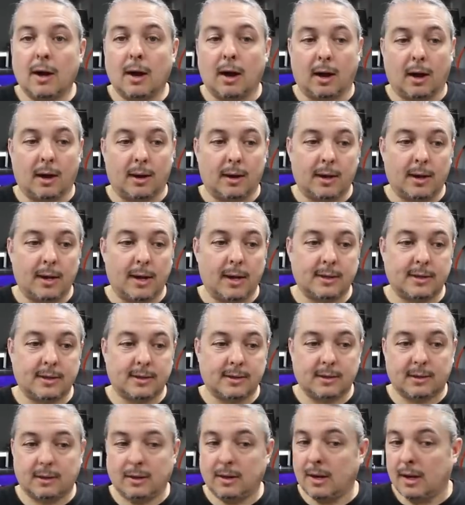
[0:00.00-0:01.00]
Uh,
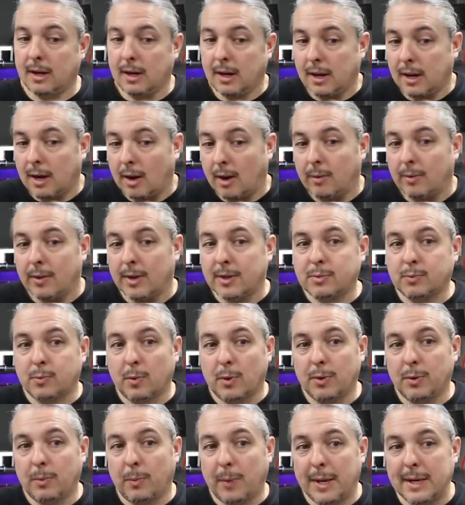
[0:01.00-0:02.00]
it's you know, it's
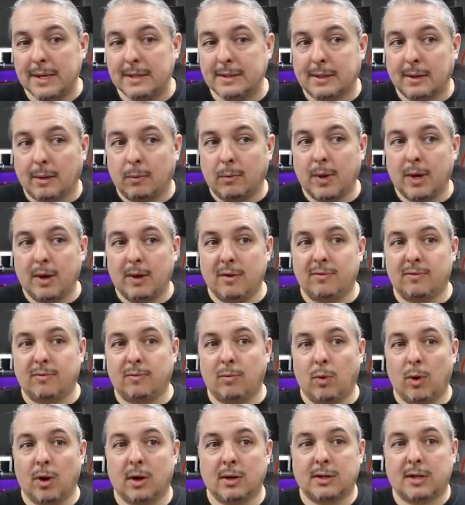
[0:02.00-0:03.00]
one of the ways that we've
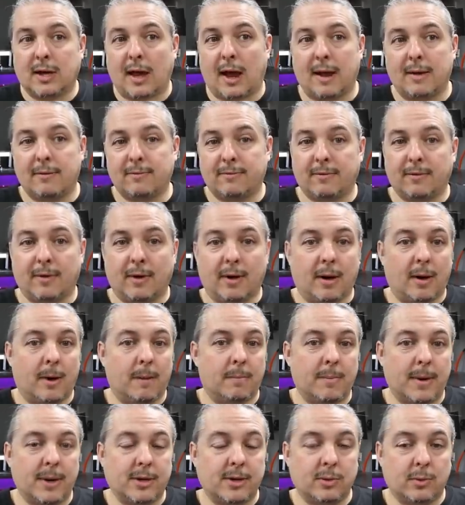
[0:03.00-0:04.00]
worked. I've uh,
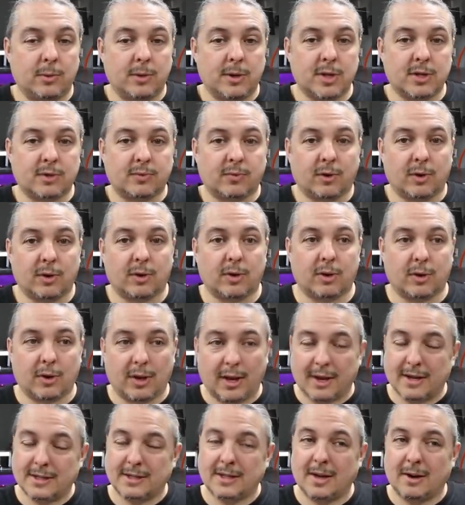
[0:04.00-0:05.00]
been doing this for,
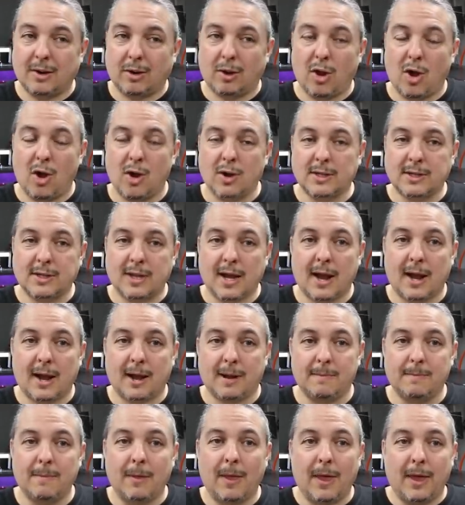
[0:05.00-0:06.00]
like I said, a long
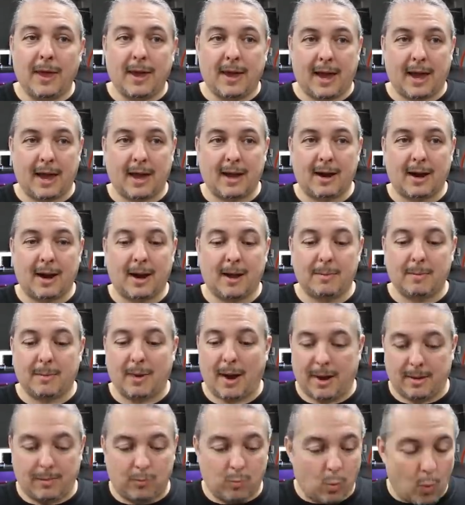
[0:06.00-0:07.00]
time, and uh,
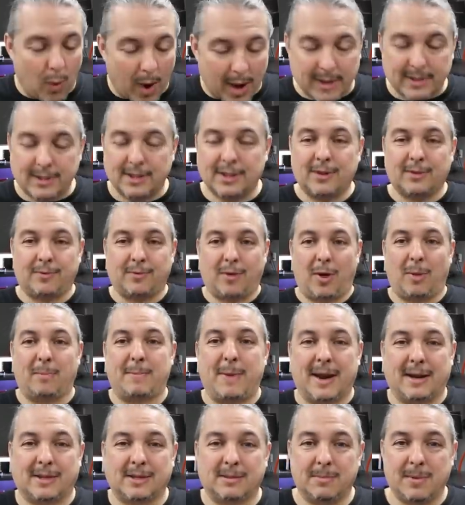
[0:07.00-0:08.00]
I want to default
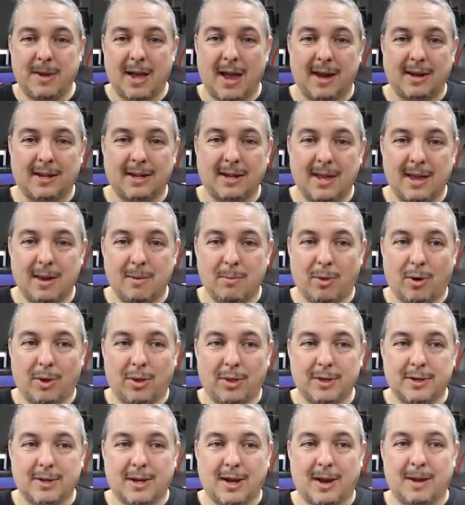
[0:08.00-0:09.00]
back to behind the keyboard
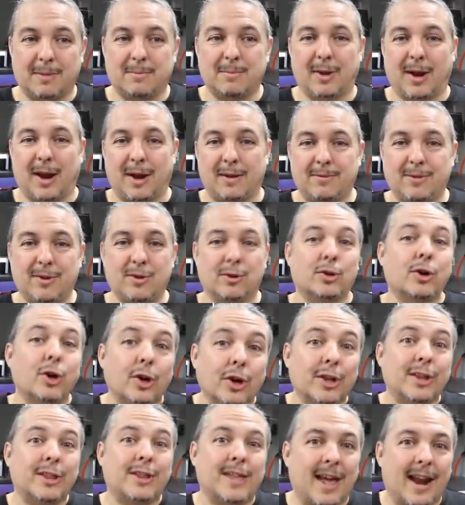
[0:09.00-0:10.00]
all the time. But I feel
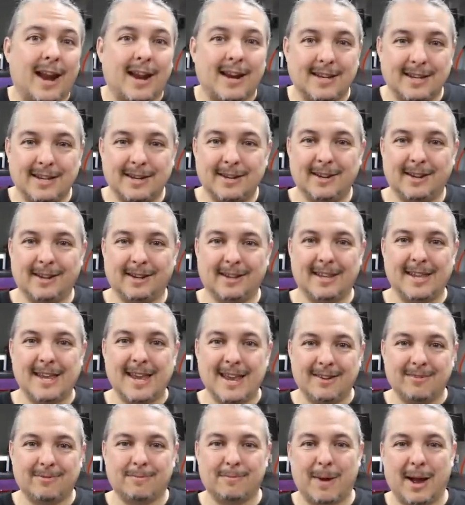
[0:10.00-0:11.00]
good that I did
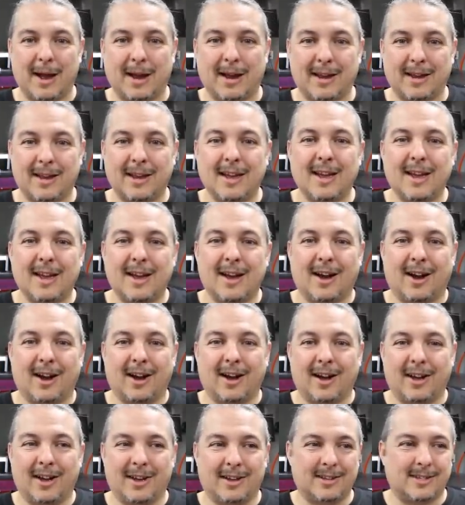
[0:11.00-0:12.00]
leave my.
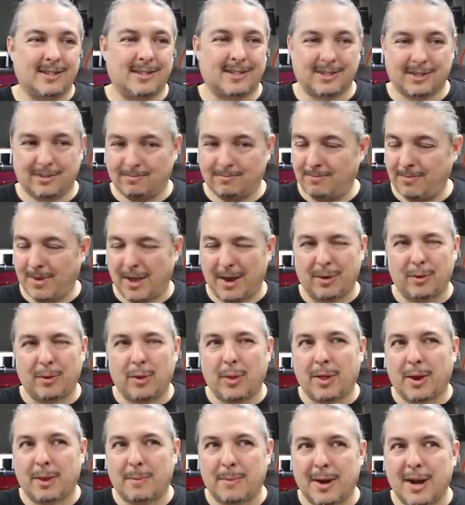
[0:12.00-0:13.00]
Uh, I don't
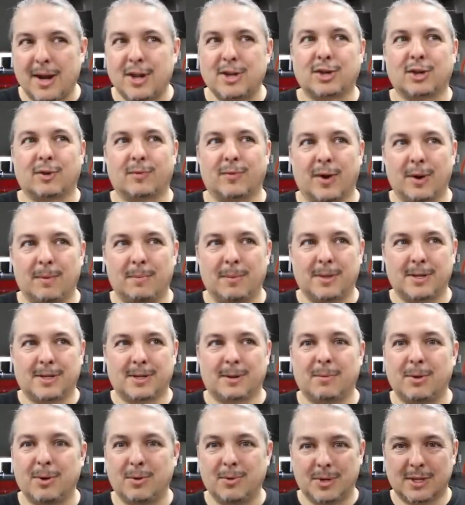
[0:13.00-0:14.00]
know that I'm an introvert, but
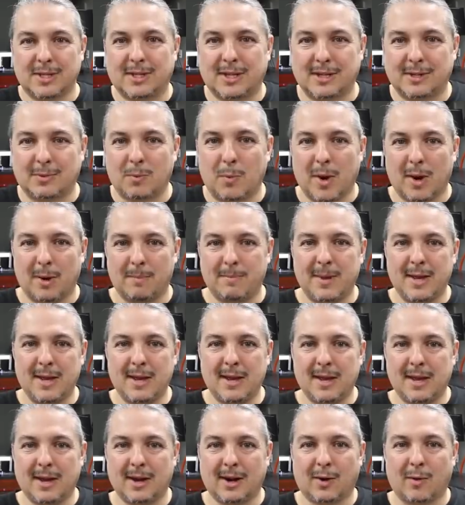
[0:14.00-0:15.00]
someone who just doesn't want to
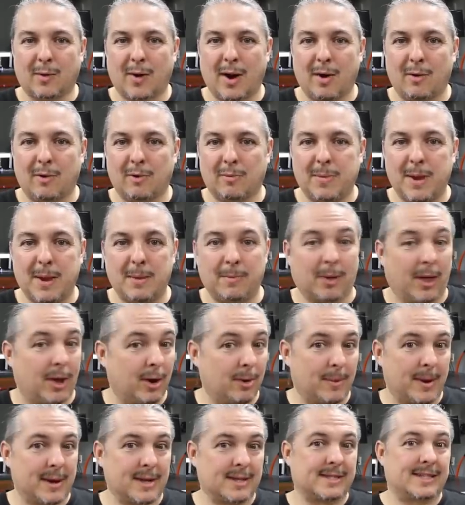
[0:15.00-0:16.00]
be in a crowd of people. I
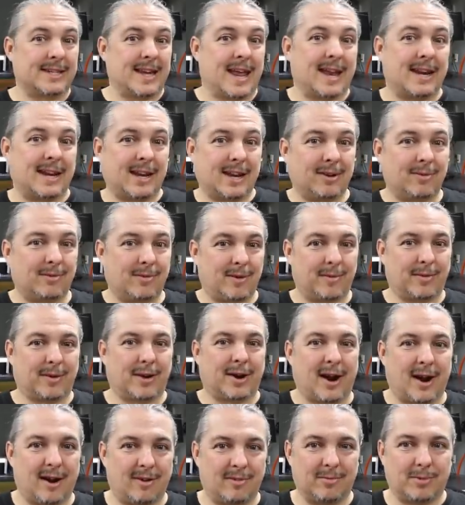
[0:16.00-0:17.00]
don't mind standing in front of
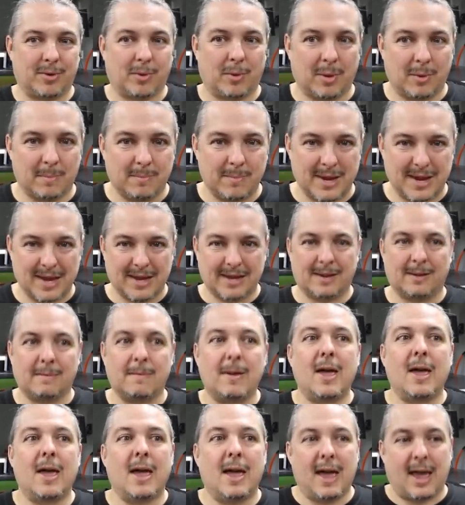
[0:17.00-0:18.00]
a crowd. I don't want to be in
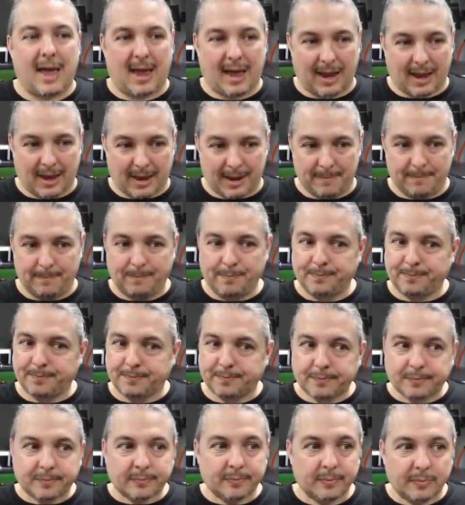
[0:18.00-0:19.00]
them, and
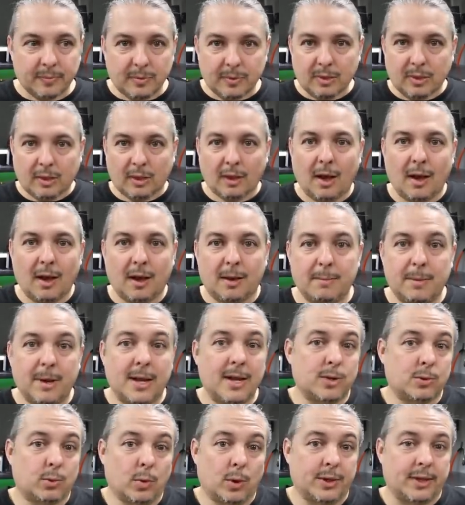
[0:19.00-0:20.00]
uh, but
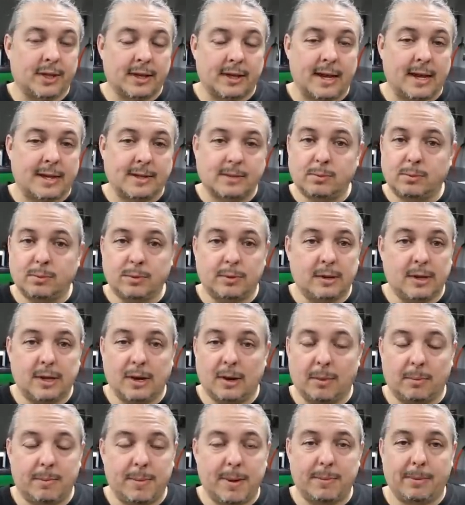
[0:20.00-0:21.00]
it's worth it. That's
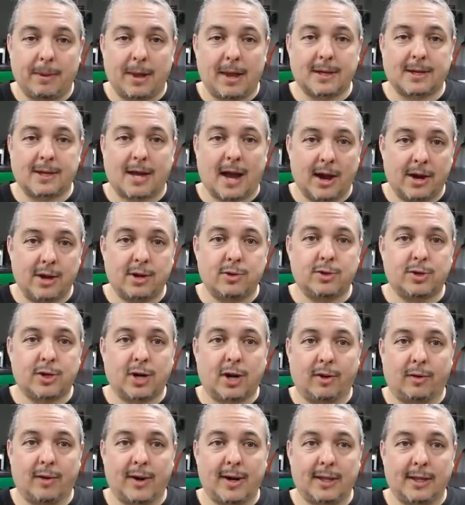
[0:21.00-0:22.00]
you know, people ask, how do you
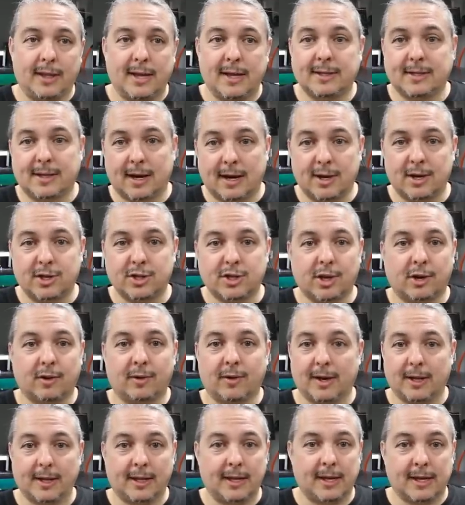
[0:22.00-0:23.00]
generate leads? How do you
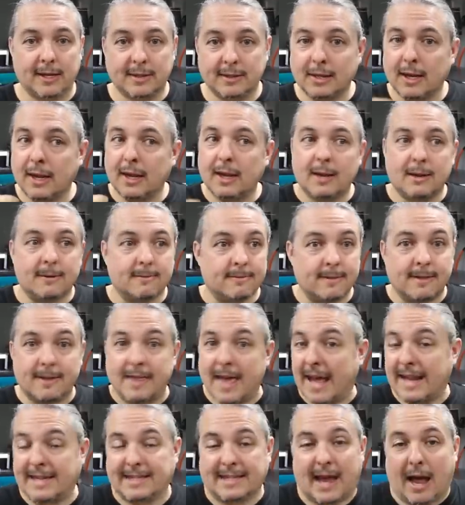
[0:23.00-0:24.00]
generate leads?
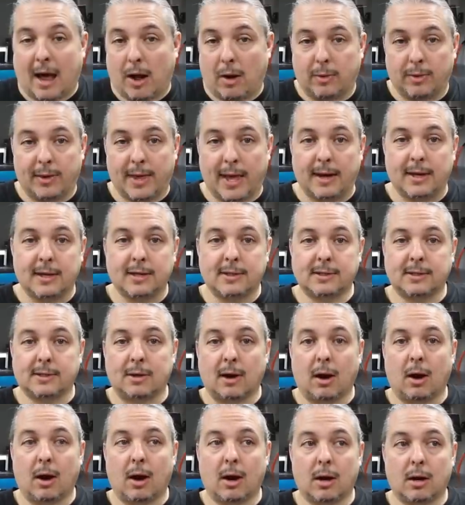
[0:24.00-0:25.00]
That's how. That is
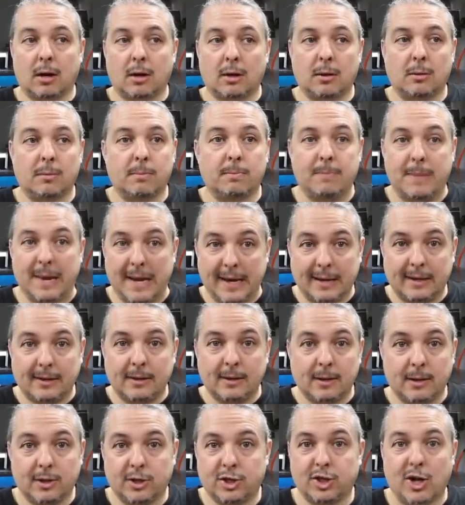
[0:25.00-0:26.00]
our
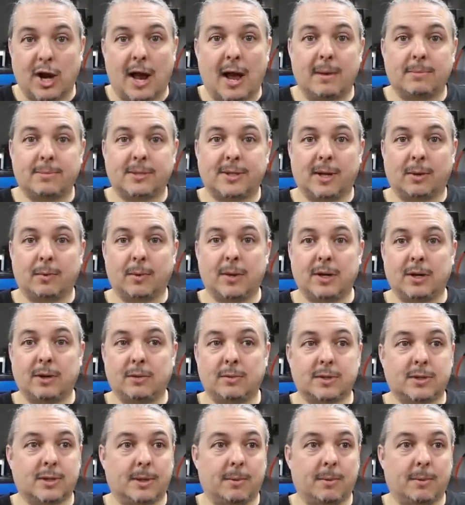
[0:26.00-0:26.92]
big jobs that we do.